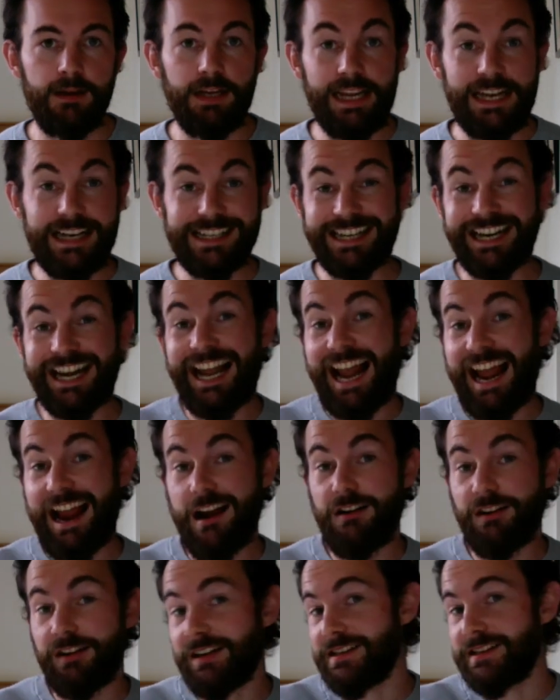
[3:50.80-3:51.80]
he
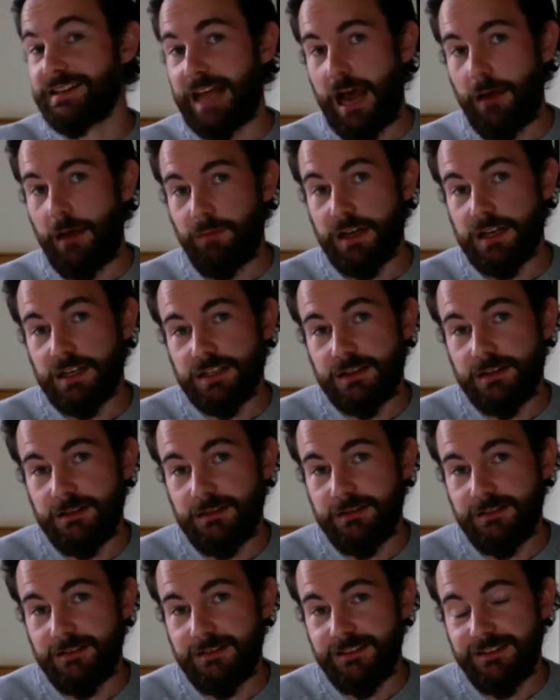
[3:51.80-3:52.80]
declared and established
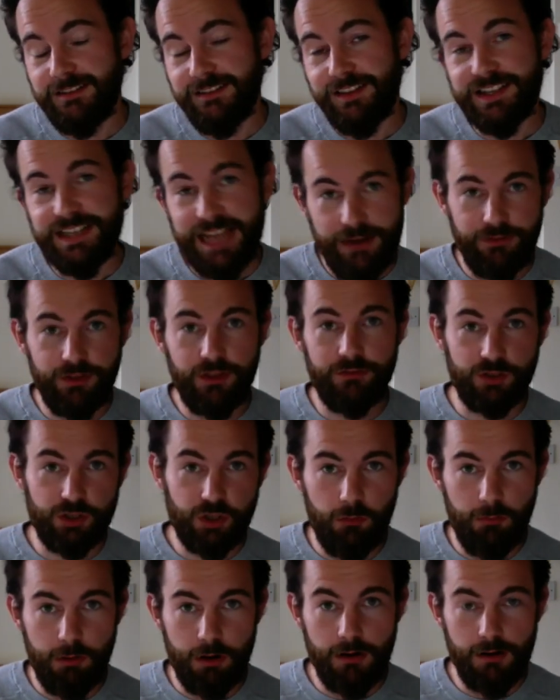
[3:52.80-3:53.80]
the 7th of
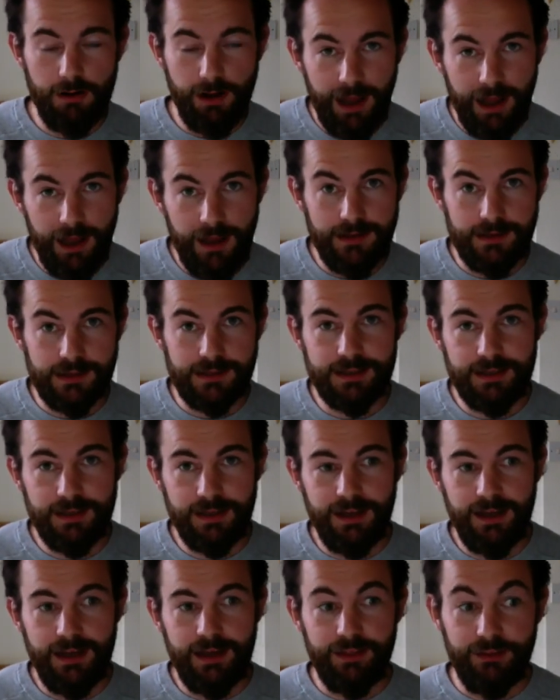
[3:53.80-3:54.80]
October as
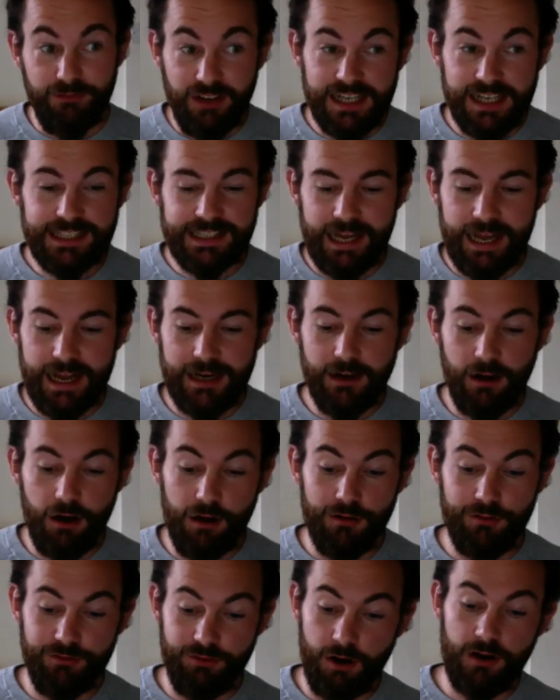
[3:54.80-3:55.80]
the feast day
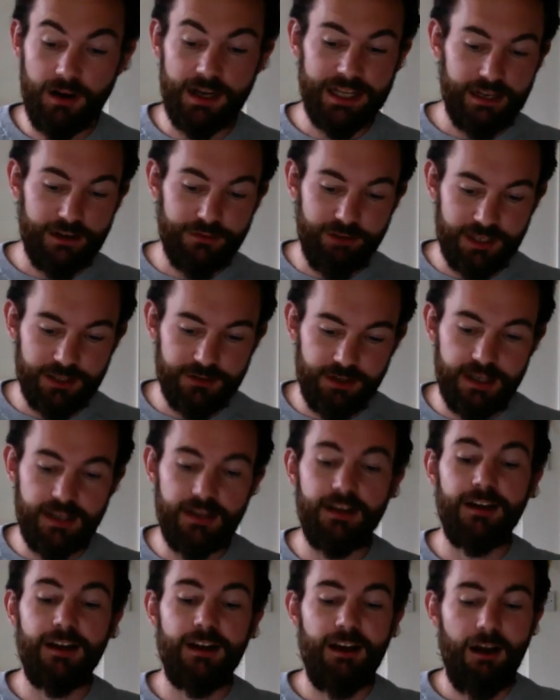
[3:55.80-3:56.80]
of Our Lady of
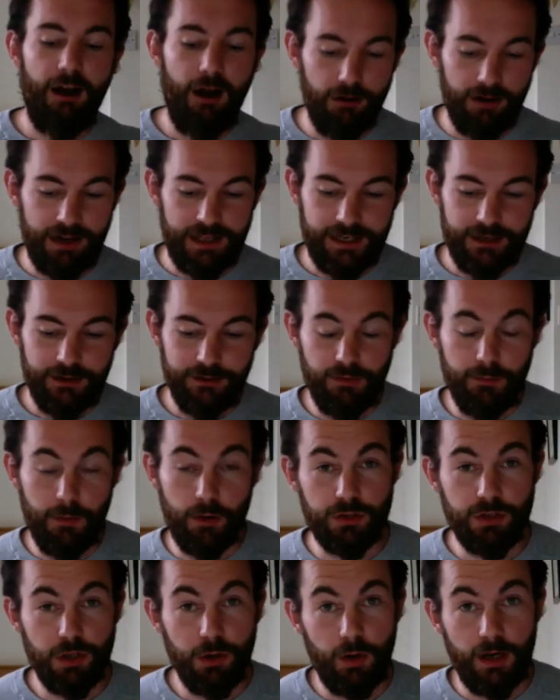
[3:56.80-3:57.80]
Victory, Our Lady of the
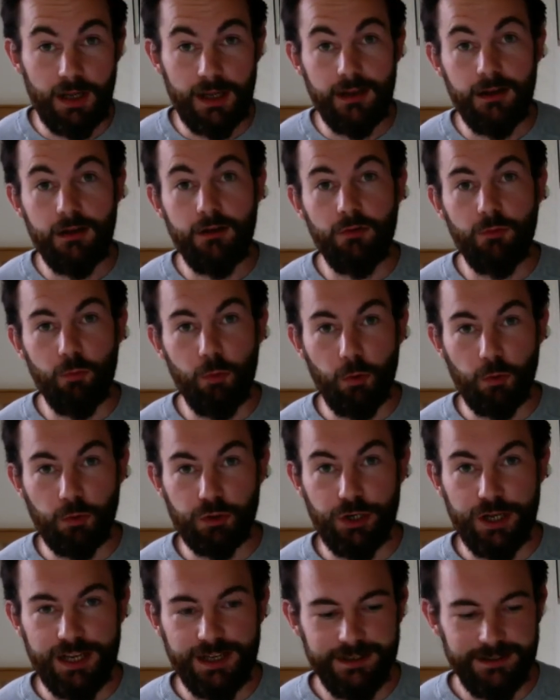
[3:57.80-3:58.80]
Most Holy
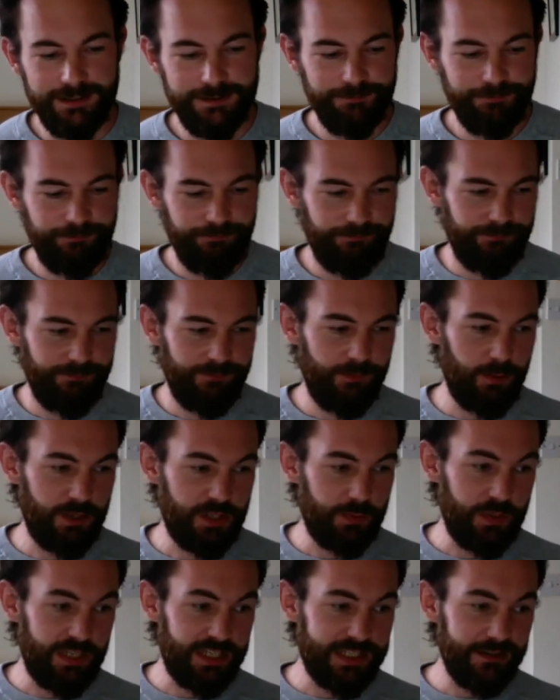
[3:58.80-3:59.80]
Rosary,
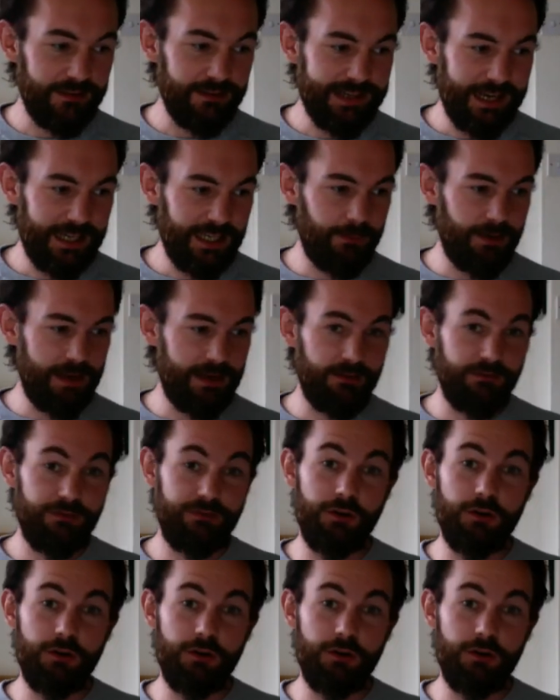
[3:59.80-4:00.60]
which we still celebrate